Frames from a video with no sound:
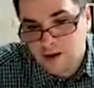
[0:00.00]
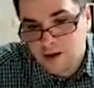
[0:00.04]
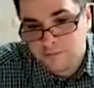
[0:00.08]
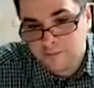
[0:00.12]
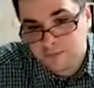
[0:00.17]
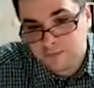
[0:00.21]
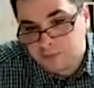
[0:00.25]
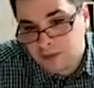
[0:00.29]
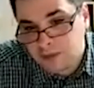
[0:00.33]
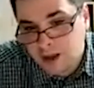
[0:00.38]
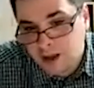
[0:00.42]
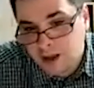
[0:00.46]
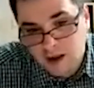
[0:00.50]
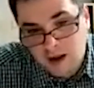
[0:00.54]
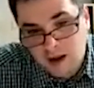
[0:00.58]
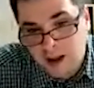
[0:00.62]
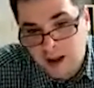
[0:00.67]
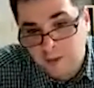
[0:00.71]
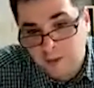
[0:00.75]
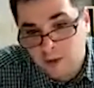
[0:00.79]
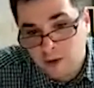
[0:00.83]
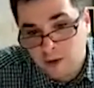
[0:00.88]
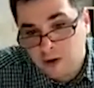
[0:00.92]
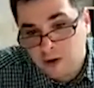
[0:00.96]
I'm
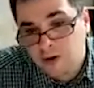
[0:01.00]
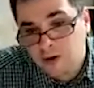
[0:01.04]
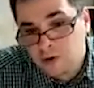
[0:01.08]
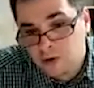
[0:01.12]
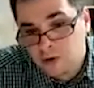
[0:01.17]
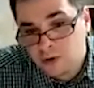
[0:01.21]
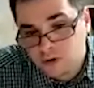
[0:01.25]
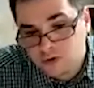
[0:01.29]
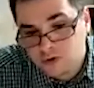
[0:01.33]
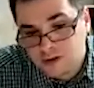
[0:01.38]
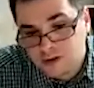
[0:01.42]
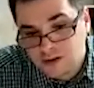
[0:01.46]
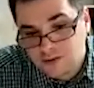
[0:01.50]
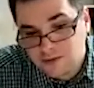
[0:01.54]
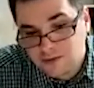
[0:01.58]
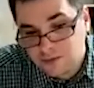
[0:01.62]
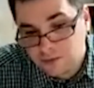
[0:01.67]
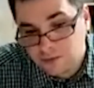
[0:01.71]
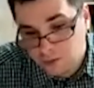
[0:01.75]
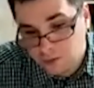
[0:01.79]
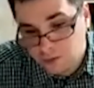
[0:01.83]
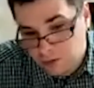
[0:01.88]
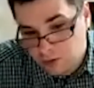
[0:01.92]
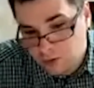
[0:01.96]
going to use it
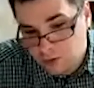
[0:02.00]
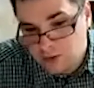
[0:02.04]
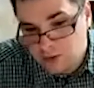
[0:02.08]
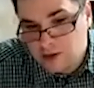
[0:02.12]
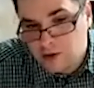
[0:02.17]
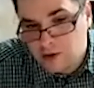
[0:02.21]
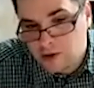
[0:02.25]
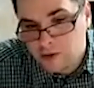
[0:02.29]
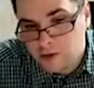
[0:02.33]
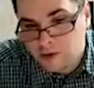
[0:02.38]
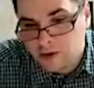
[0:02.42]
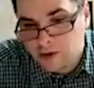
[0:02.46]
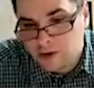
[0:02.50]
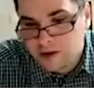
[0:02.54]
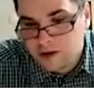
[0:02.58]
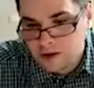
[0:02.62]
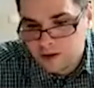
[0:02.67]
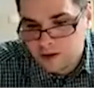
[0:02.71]
with the rook.